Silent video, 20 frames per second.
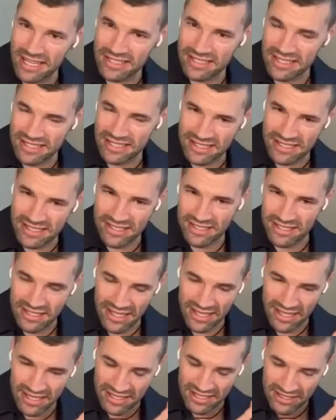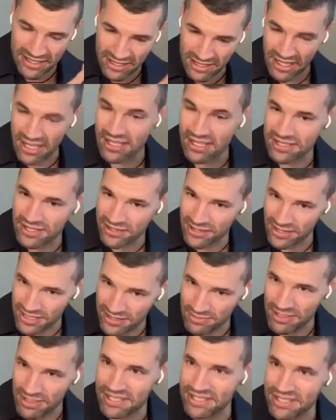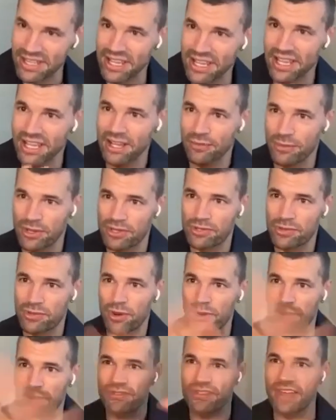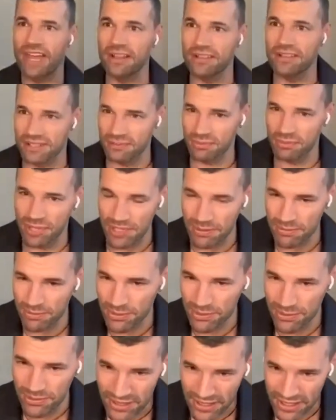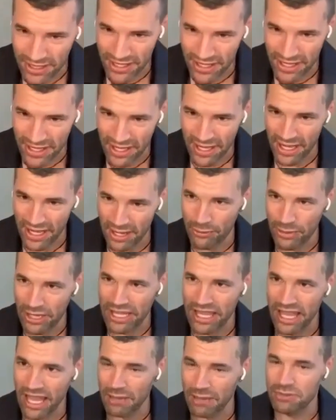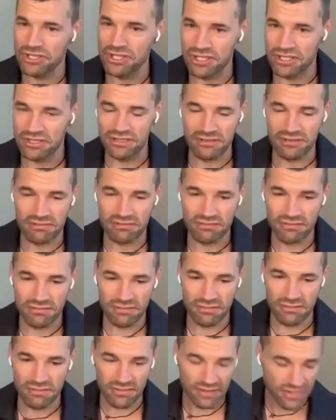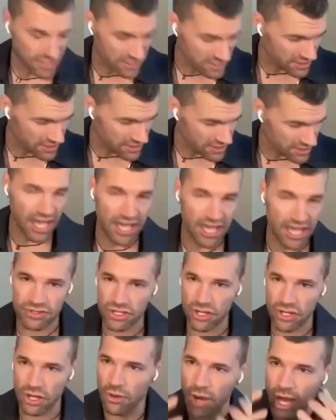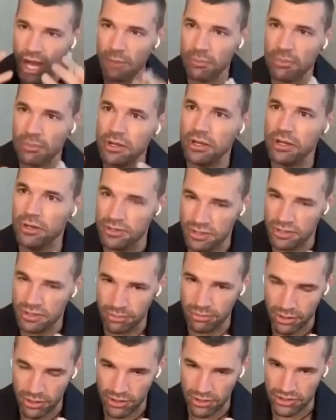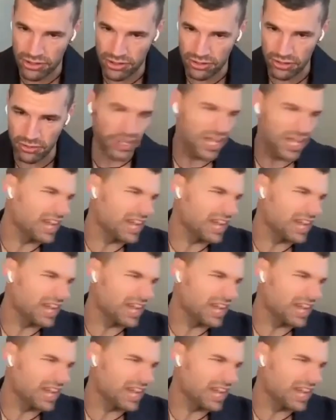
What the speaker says: Texas, last Christmas with 12,000 people. And we captured this live show up close and personal.